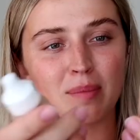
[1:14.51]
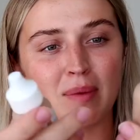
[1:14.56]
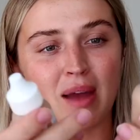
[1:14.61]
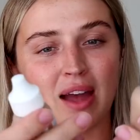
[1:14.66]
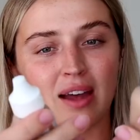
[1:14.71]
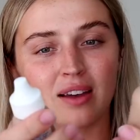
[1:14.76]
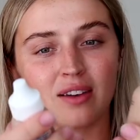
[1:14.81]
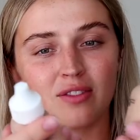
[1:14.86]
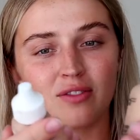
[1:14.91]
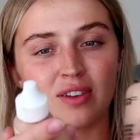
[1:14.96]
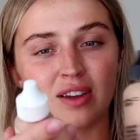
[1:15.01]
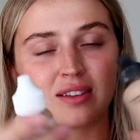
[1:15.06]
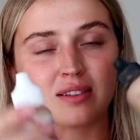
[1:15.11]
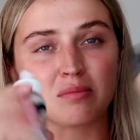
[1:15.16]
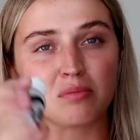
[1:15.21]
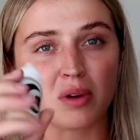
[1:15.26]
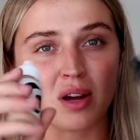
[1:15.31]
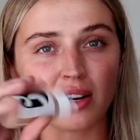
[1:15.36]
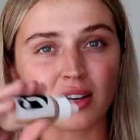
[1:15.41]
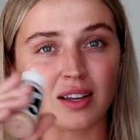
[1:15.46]
the MAC Face
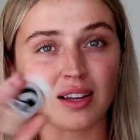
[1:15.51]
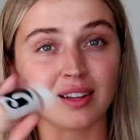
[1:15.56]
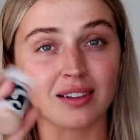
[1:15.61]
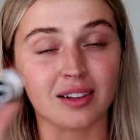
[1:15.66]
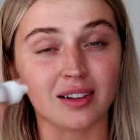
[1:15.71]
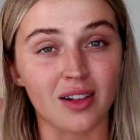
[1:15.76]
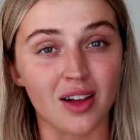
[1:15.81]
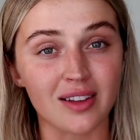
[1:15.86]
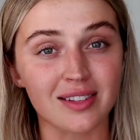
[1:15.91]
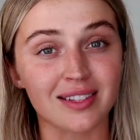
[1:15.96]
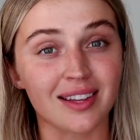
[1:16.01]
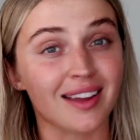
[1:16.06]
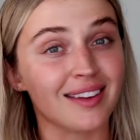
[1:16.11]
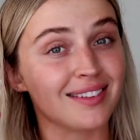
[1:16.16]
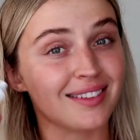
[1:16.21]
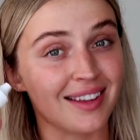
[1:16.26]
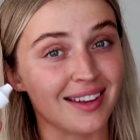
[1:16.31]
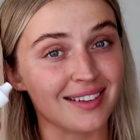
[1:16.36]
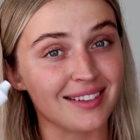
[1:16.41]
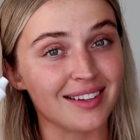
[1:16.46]
and Body and the Glossier
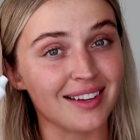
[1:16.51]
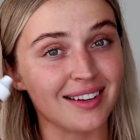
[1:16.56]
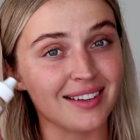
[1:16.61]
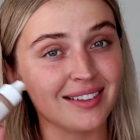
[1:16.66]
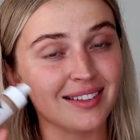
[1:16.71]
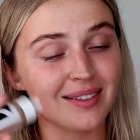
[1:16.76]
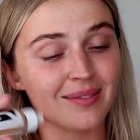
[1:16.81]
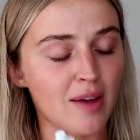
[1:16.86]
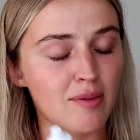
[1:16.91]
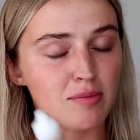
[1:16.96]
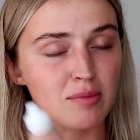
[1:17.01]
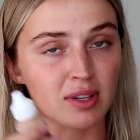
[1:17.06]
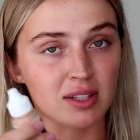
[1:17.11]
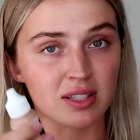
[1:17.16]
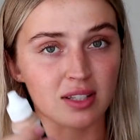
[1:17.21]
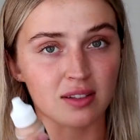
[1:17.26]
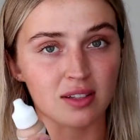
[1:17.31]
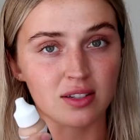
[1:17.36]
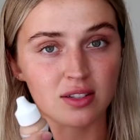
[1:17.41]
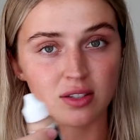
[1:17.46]
Skin Tint. I've been
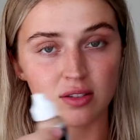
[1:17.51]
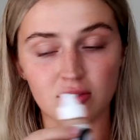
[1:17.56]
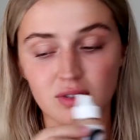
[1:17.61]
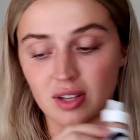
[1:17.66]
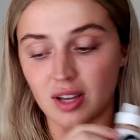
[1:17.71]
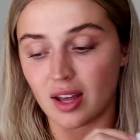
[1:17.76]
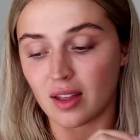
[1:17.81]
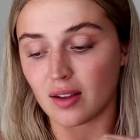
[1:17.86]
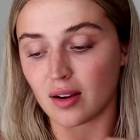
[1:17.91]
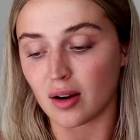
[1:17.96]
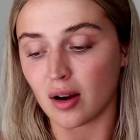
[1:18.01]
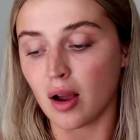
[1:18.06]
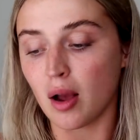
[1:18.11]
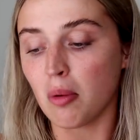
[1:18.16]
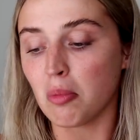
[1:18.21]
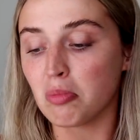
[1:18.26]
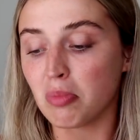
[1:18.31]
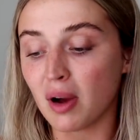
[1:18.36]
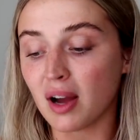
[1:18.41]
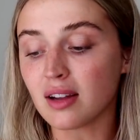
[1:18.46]
mixing these two together,
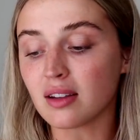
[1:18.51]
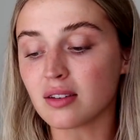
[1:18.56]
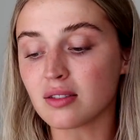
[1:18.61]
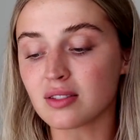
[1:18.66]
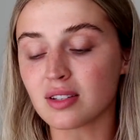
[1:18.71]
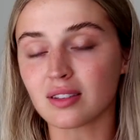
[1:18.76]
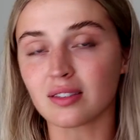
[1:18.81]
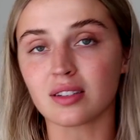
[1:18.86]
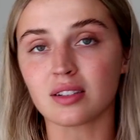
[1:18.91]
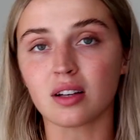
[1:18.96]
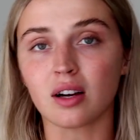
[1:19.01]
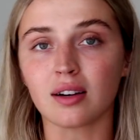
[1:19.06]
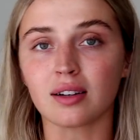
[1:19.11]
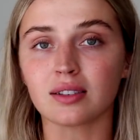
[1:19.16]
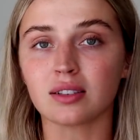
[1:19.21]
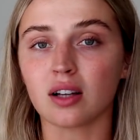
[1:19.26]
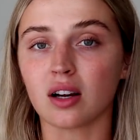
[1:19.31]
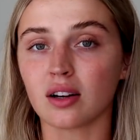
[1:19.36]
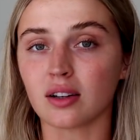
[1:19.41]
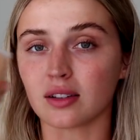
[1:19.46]
but using the
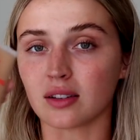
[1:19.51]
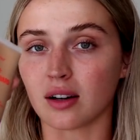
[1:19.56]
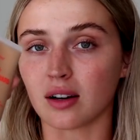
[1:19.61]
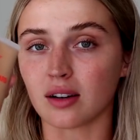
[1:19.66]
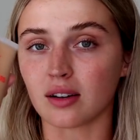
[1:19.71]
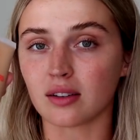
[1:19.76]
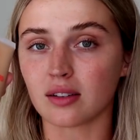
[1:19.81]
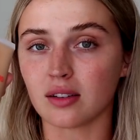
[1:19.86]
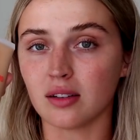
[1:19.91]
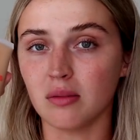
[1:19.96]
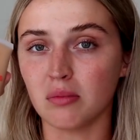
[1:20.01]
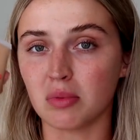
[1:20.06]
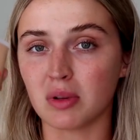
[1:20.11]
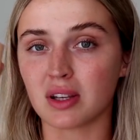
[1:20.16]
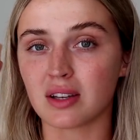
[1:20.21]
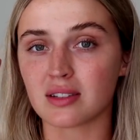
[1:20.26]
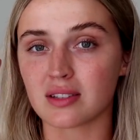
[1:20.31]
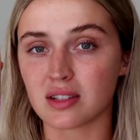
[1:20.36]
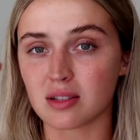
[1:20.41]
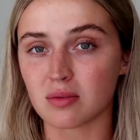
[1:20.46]
Tarte Tarte Guard
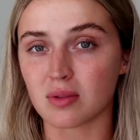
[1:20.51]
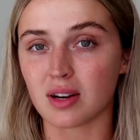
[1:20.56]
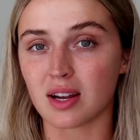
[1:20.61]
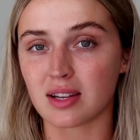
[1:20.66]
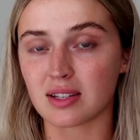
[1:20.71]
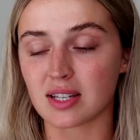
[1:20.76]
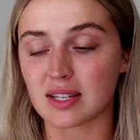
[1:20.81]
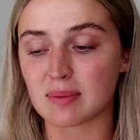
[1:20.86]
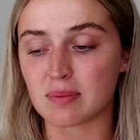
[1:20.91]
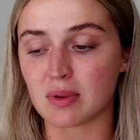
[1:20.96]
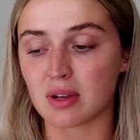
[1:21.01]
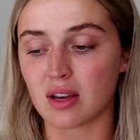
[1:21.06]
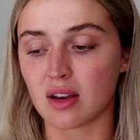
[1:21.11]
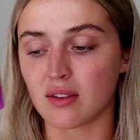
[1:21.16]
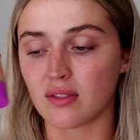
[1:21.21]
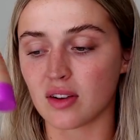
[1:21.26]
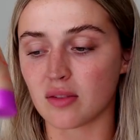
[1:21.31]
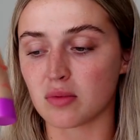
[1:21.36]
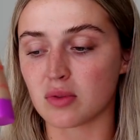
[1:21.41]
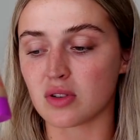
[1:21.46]
because this one has
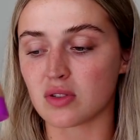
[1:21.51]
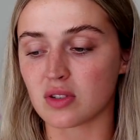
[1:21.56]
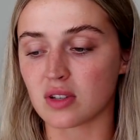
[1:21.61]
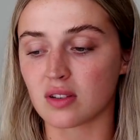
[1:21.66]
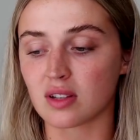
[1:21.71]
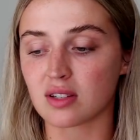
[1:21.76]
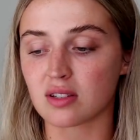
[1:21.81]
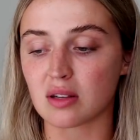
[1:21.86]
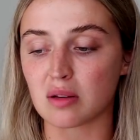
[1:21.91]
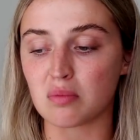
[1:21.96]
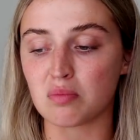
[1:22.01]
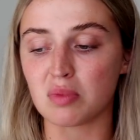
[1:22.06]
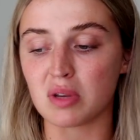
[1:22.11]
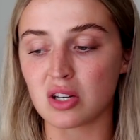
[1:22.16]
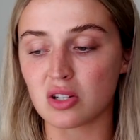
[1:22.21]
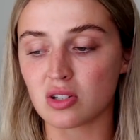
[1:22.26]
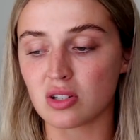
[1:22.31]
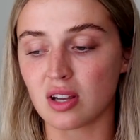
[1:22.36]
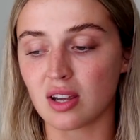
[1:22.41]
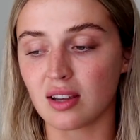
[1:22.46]
SPF. I've been using this on
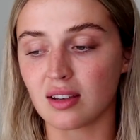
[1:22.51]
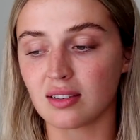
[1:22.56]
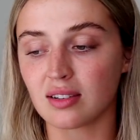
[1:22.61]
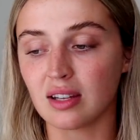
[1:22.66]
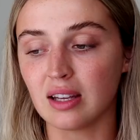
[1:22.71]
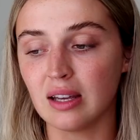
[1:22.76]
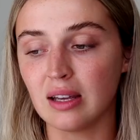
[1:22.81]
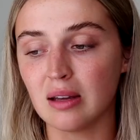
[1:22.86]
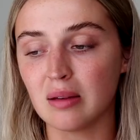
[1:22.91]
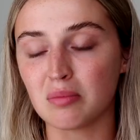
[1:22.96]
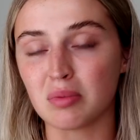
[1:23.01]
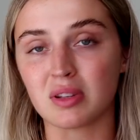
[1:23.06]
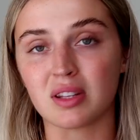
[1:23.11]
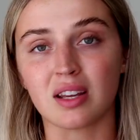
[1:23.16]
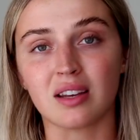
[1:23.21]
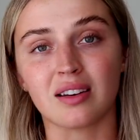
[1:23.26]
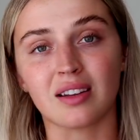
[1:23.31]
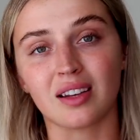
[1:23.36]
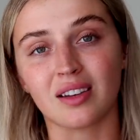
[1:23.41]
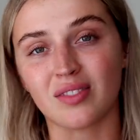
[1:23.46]
beach days, but
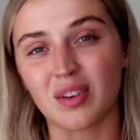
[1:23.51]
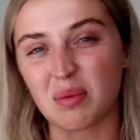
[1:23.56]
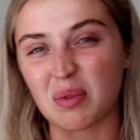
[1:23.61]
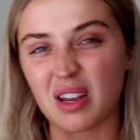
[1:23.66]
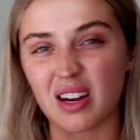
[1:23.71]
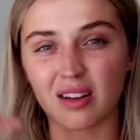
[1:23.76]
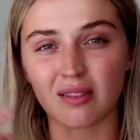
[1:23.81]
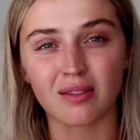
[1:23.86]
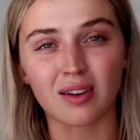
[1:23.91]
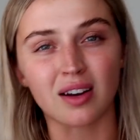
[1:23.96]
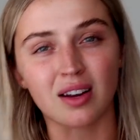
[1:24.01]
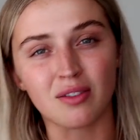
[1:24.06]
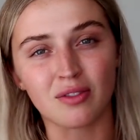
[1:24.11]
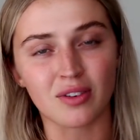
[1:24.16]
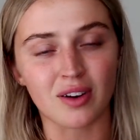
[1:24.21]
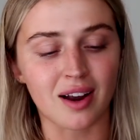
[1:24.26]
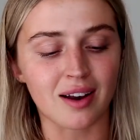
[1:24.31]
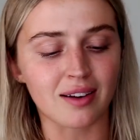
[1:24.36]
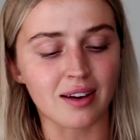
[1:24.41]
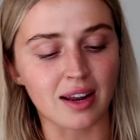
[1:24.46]
then like if I'm getting ready
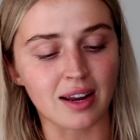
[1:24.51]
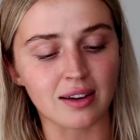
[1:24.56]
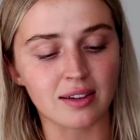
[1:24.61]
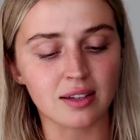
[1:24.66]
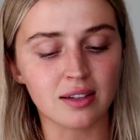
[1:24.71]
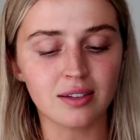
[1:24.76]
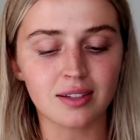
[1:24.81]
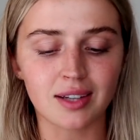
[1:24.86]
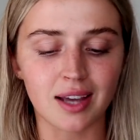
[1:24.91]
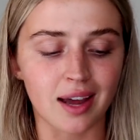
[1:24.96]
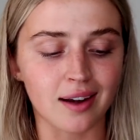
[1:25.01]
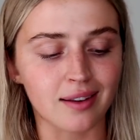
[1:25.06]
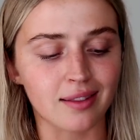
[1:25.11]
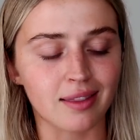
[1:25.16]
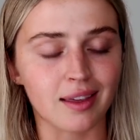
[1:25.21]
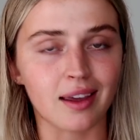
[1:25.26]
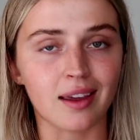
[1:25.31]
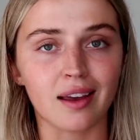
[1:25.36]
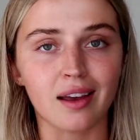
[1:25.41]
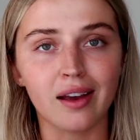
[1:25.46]
for at night kind of
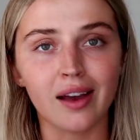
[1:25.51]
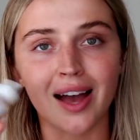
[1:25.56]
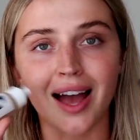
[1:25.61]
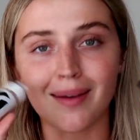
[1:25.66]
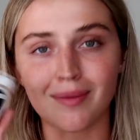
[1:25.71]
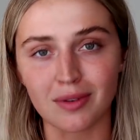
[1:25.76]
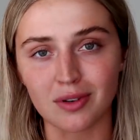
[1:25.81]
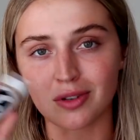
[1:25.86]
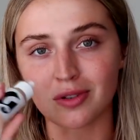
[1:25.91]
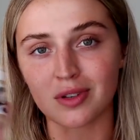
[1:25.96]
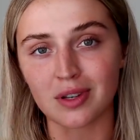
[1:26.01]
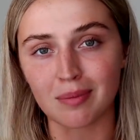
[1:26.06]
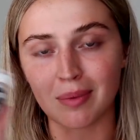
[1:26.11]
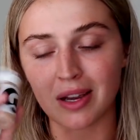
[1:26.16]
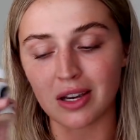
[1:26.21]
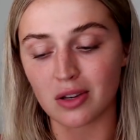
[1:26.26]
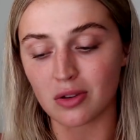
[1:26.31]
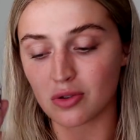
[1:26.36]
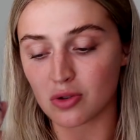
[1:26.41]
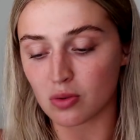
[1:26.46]
thing, I've been doing
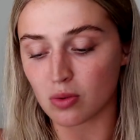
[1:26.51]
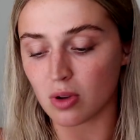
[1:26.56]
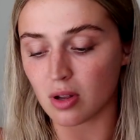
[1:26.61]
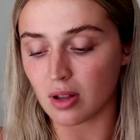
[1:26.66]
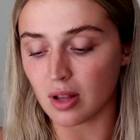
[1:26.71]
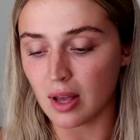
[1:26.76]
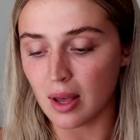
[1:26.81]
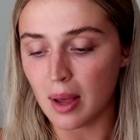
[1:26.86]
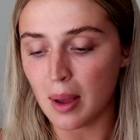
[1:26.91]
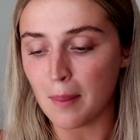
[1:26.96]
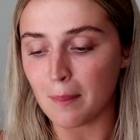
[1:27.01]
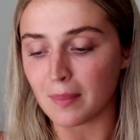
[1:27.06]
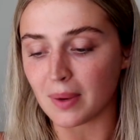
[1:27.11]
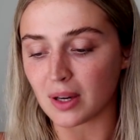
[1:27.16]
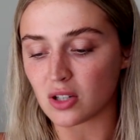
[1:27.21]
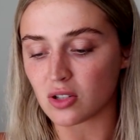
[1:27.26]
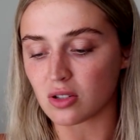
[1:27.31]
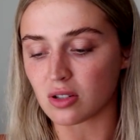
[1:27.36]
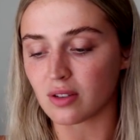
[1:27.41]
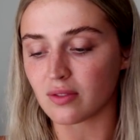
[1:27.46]
my usual
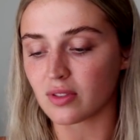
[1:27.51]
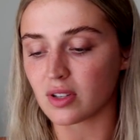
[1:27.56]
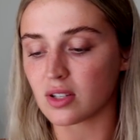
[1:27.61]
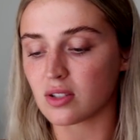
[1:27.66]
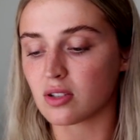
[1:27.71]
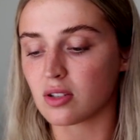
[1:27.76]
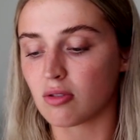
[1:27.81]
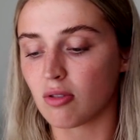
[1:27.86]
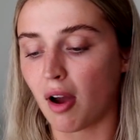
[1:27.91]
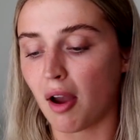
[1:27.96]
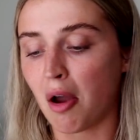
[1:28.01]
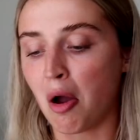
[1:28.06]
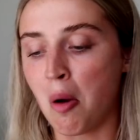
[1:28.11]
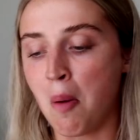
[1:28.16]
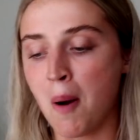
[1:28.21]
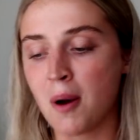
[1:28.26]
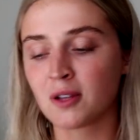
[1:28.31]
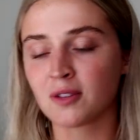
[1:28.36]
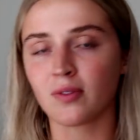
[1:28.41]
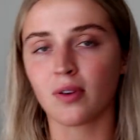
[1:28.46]
mixture of these two. I
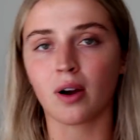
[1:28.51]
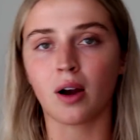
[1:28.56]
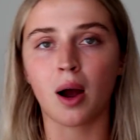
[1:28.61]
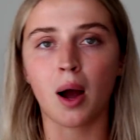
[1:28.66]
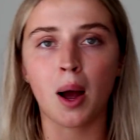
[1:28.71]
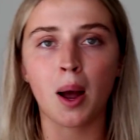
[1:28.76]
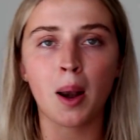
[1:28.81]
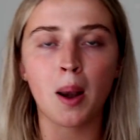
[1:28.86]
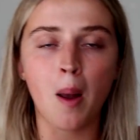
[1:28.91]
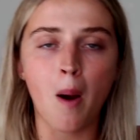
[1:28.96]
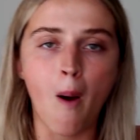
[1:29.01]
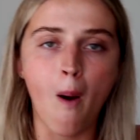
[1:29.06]
almost forgot.